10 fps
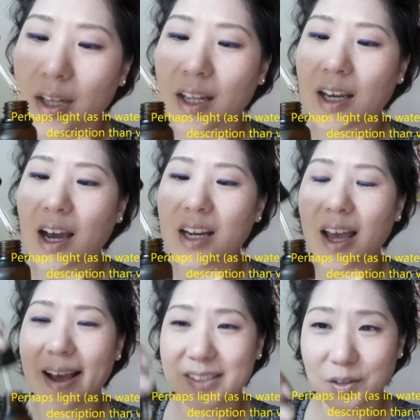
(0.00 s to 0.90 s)
it kind
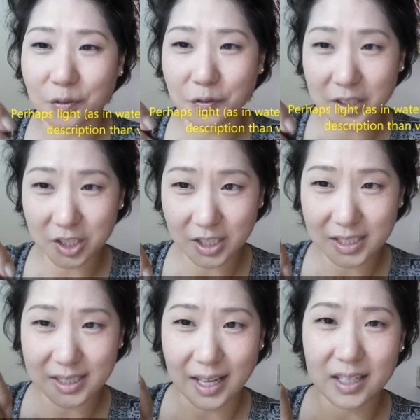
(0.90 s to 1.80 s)
of has a fishy
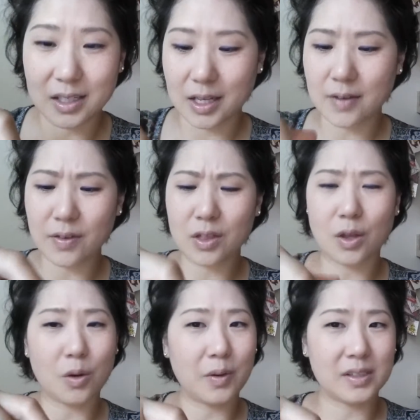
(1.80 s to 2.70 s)
scent, even
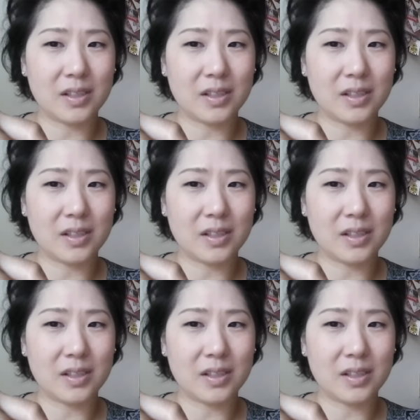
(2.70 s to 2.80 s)
though